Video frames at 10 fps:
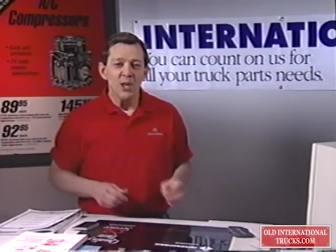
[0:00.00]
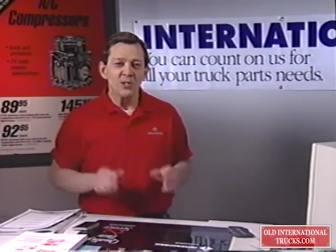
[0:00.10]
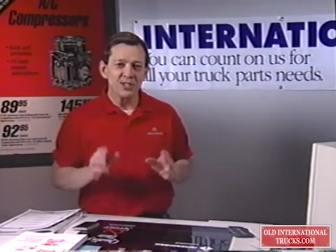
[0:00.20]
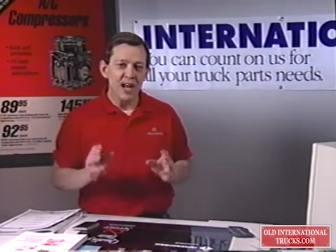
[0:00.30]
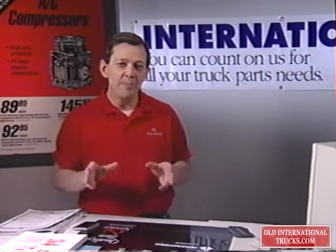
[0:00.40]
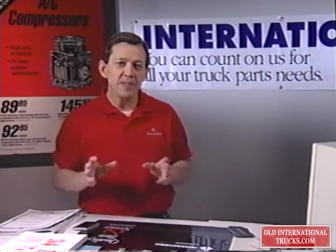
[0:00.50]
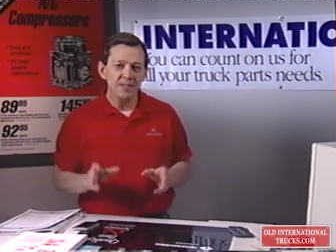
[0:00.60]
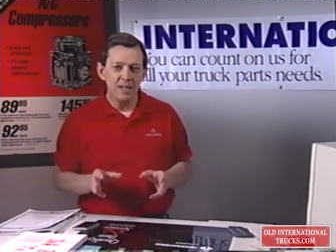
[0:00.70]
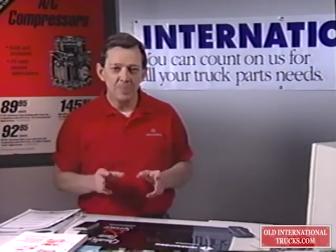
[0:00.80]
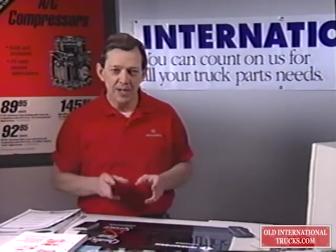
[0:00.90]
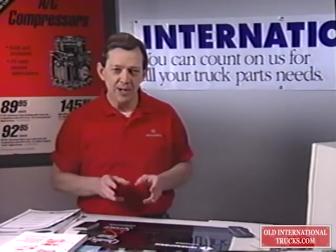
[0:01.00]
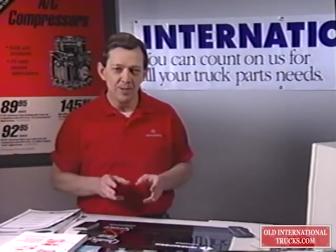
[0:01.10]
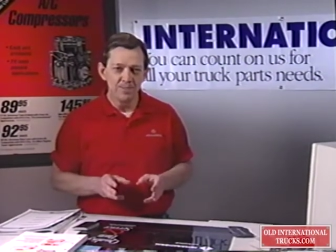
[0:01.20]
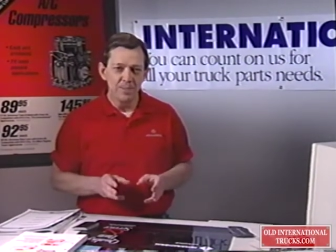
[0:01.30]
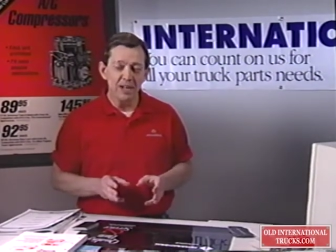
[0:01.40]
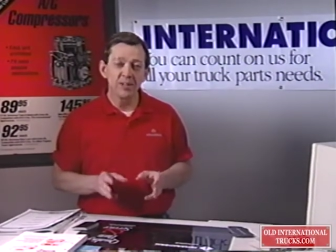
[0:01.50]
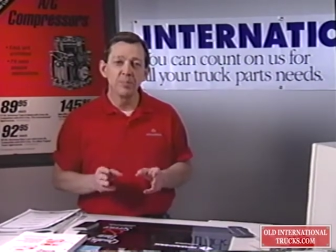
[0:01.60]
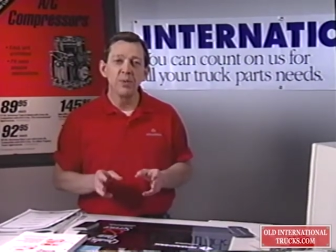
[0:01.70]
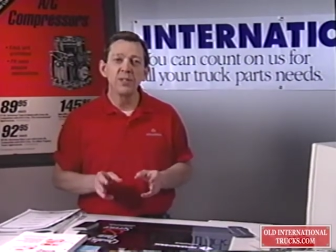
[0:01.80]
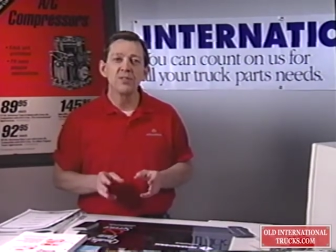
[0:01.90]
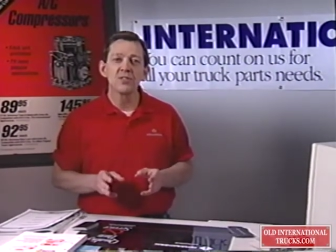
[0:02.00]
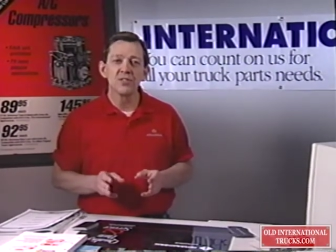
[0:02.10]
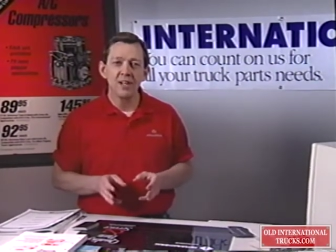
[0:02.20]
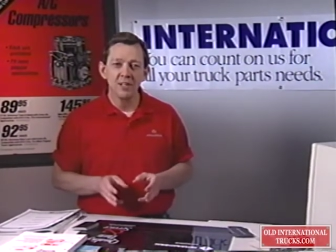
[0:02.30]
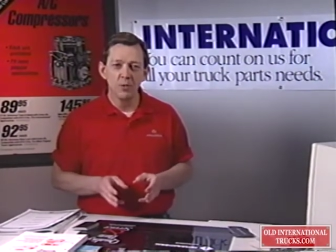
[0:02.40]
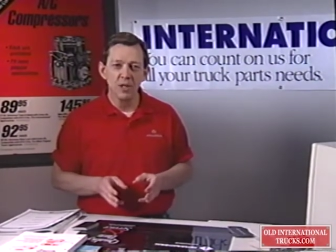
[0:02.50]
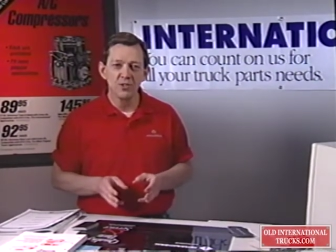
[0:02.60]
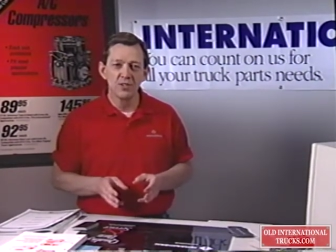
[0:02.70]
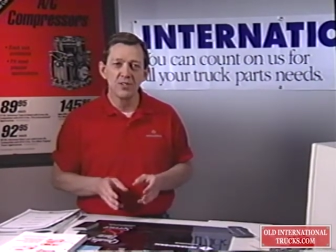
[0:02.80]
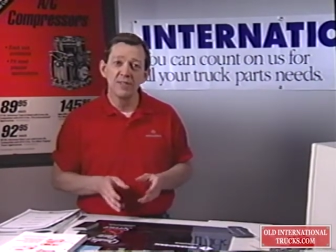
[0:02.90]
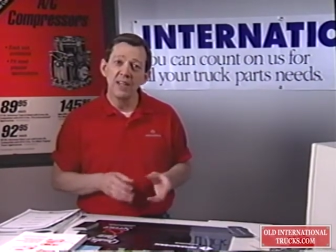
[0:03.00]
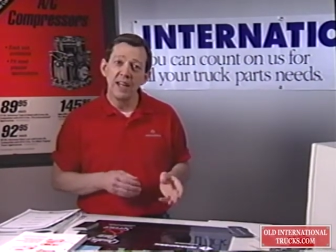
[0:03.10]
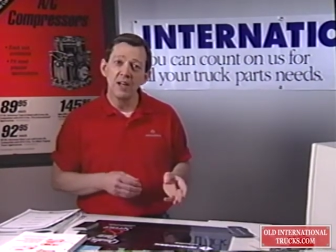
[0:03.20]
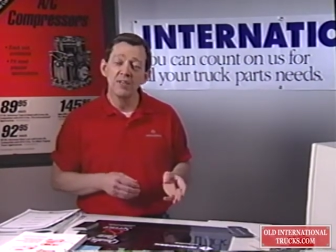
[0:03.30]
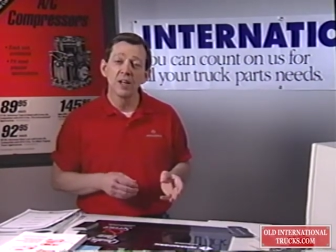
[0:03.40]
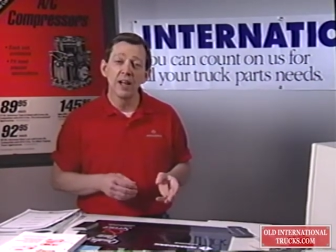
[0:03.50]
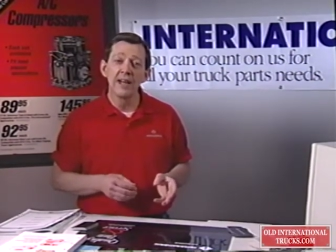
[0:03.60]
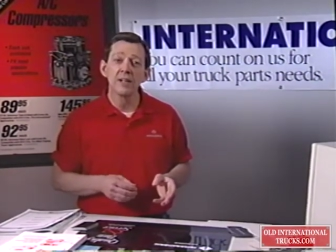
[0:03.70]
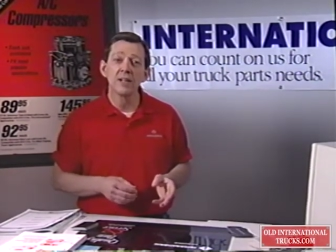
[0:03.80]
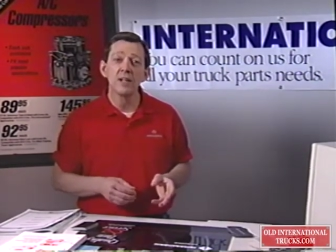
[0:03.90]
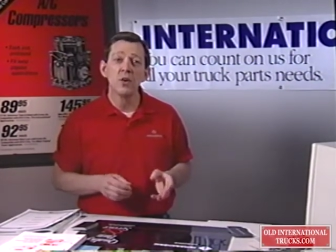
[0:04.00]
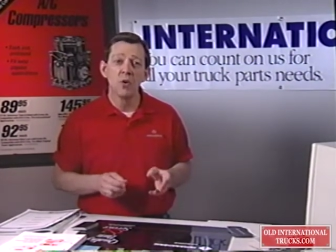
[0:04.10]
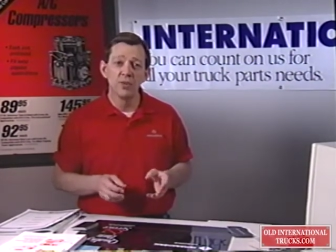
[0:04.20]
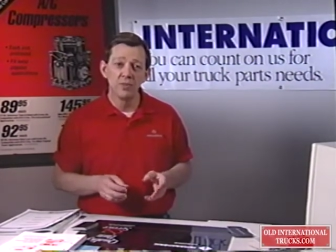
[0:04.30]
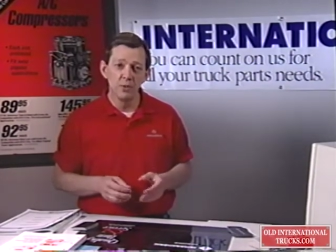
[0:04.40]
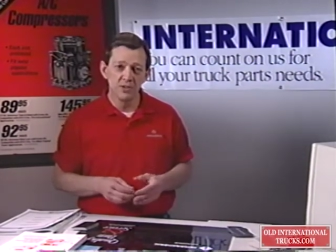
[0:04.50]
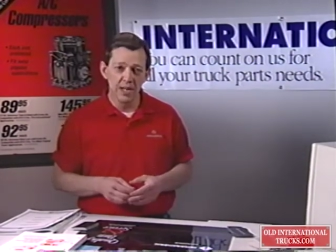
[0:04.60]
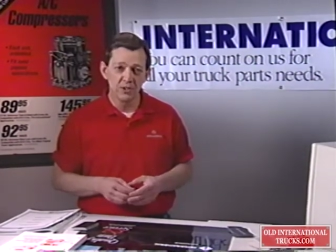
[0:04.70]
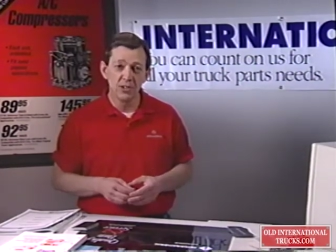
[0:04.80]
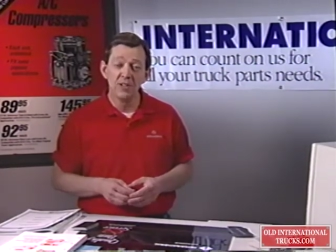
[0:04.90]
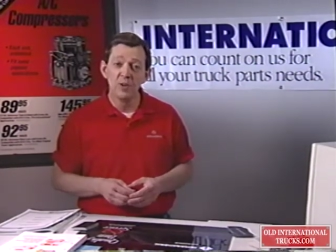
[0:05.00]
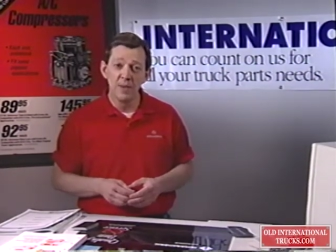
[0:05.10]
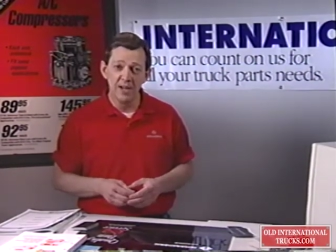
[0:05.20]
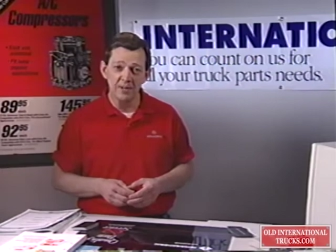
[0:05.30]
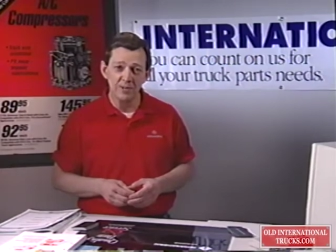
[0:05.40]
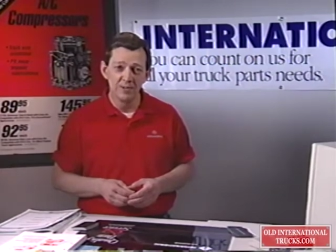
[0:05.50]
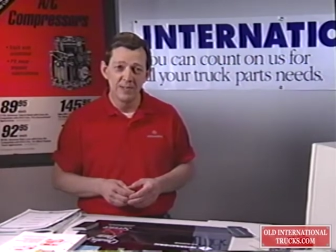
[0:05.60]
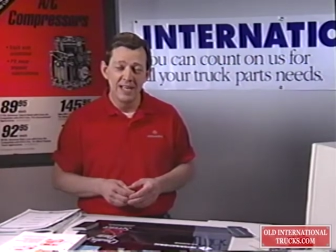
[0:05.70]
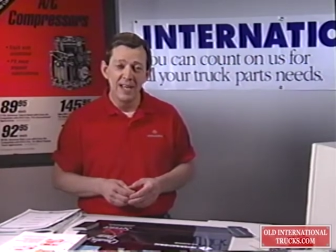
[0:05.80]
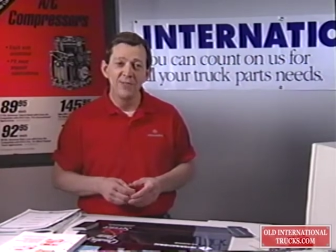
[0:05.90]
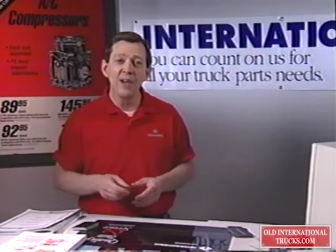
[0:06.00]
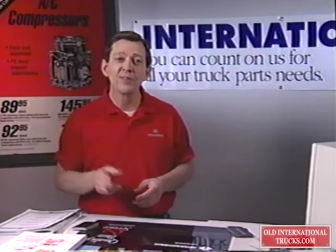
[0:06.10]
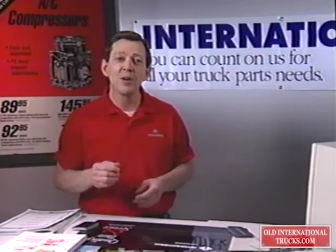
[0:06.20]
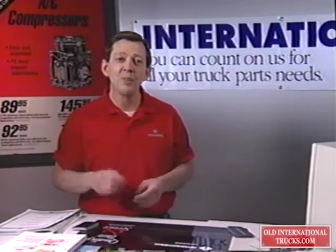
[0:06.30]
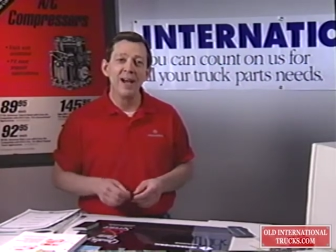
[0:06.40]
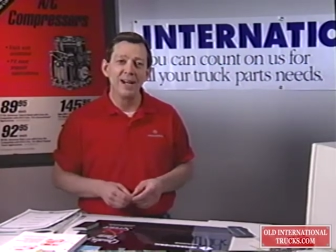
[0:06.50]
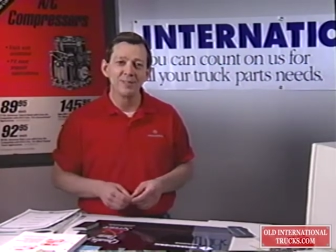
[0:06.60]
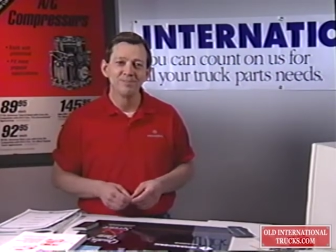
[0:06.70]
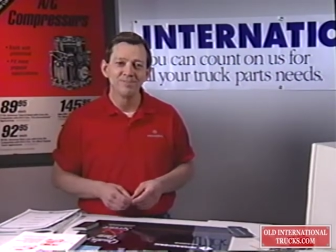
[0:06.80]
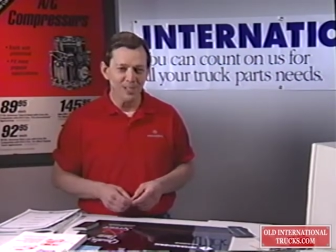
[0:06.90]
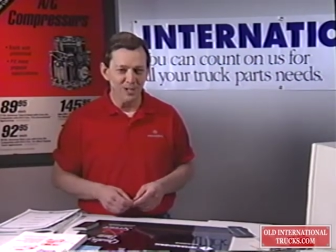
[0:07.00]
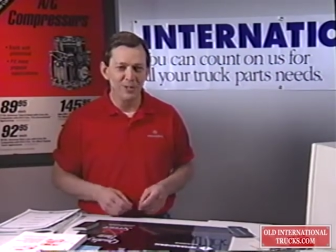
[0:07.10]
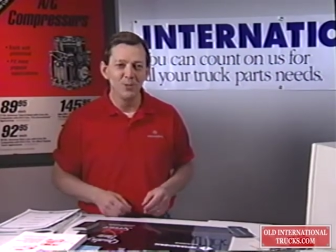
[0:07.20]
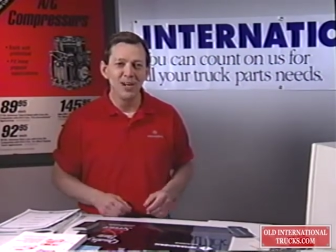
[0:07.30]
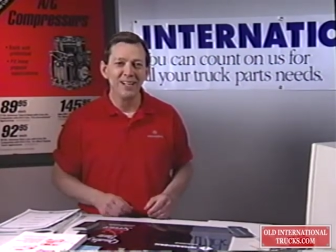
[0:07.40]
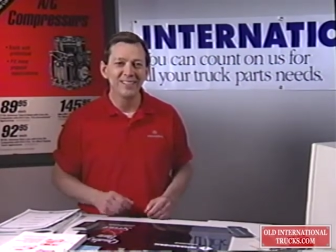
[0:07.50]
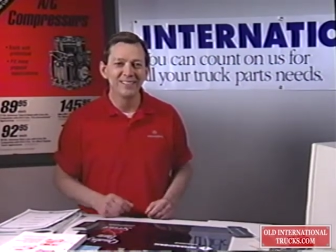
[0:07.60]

Stop the tape here and complete the study questions at the end of the glider kit overview section in your manual. Then come back. I'll be waiting.